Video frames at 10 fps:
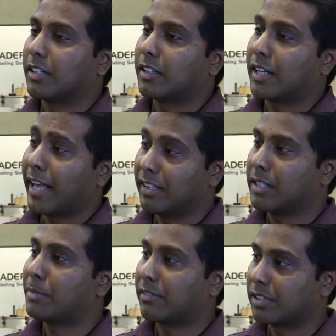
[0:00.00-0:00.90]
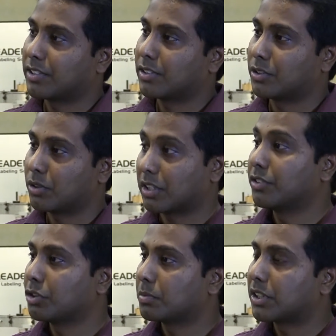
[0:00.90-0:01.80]
healthy beverages to the
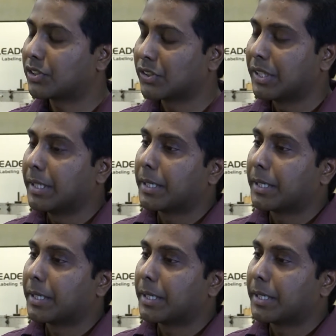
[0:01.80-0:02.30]
consumers.